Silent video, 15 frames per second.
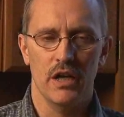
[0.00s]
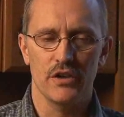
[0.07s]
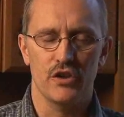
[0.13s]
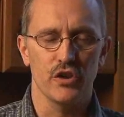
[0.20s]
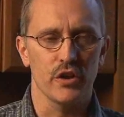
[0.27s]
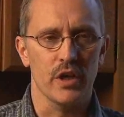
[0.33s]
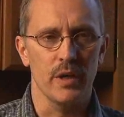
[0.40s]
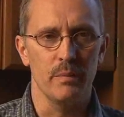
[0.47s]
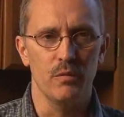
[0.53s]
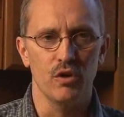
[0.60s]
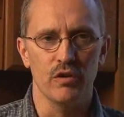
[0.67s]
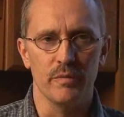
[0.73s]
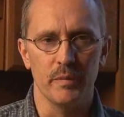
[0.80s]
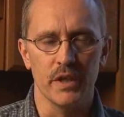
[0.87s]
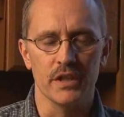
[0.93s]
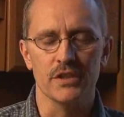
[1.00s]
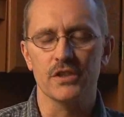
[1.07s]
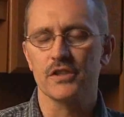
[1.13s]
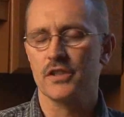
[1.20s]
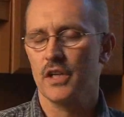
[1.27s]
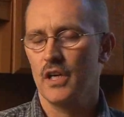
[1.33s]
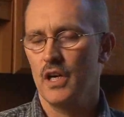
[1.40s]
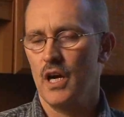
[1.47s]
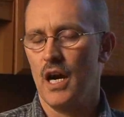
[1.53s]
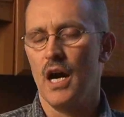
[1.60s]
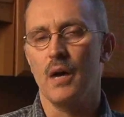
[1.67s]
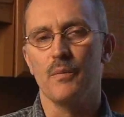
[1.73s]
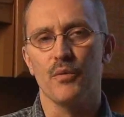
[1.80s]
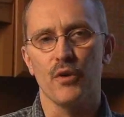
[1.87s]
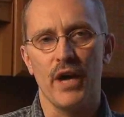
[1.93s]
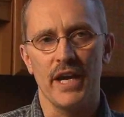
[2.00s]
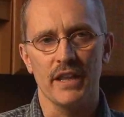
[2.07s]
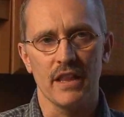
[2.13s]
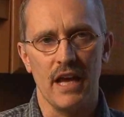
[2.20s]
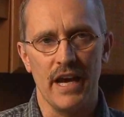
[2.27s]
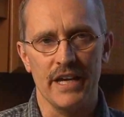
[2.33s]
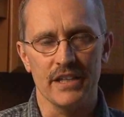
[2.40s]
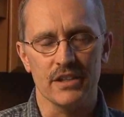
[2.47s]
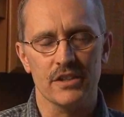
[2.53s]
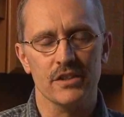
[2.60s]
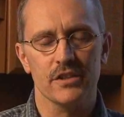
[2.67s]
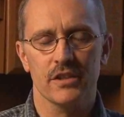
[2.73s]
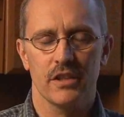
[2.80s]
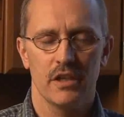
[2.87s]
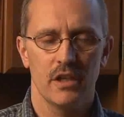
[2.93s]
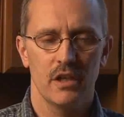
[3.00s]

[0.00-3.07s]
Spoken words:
jerky movements, bright lights,